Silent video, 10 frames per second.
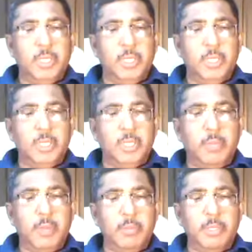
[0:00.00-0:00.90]
So
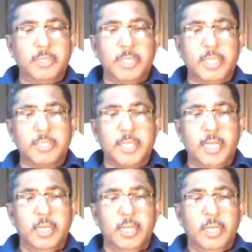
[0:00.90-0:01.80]
the Bible says
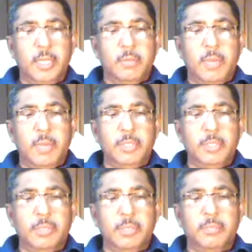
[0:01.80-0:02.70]
that
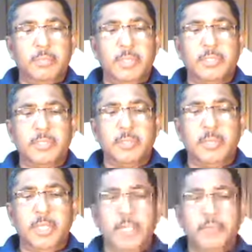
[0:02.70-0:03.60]
baptism means
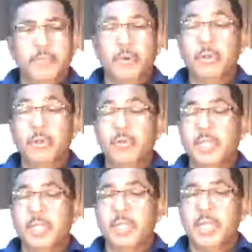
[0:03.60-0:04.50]
simply
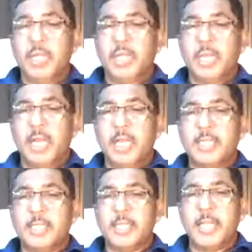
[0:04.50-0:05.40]
following
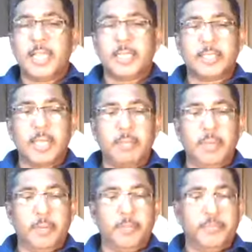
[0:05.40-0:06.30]
Christ's
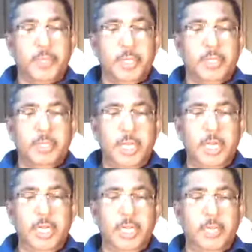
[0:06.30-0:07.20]
example.
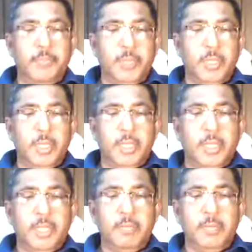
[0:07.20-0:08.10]
Thirdly,
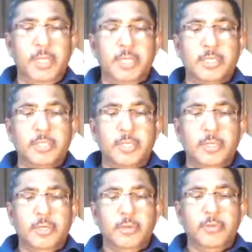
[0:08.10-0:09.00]
it means
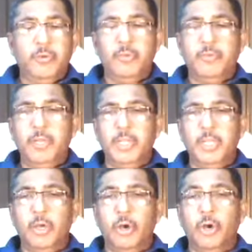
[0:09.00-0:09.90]

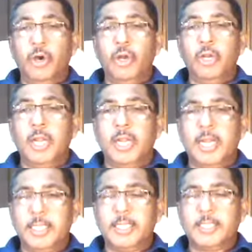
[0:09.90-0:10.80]
fulfilling all
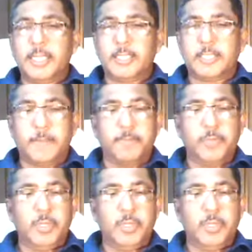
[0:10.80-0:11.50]
righteousness.